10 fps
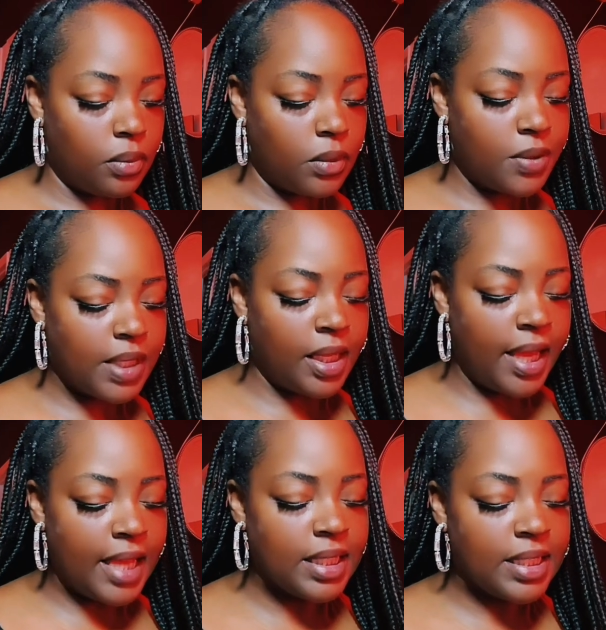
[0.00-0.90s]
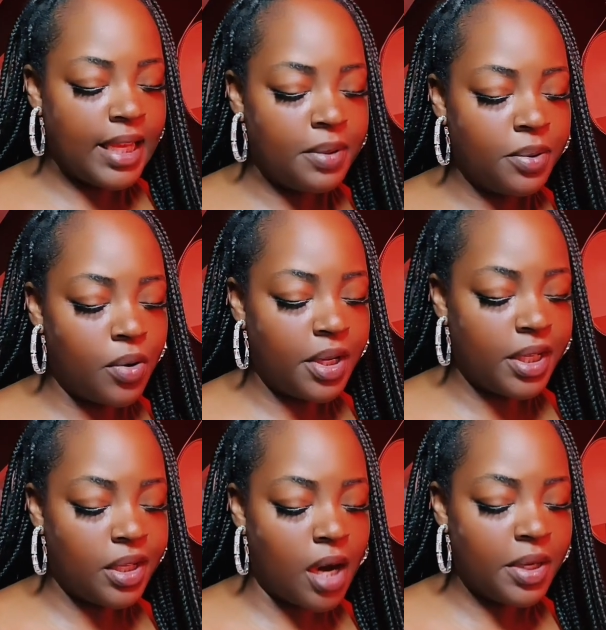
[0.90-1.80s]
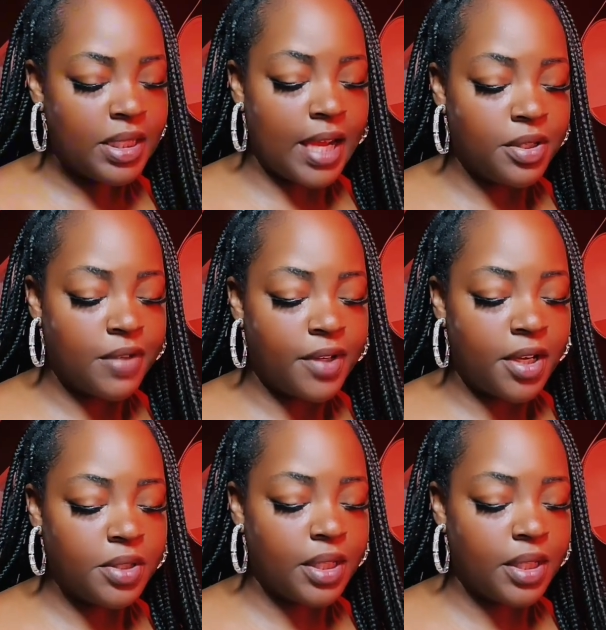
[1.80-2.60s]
It's like, yes, let's keep them going in all these cycles of no's,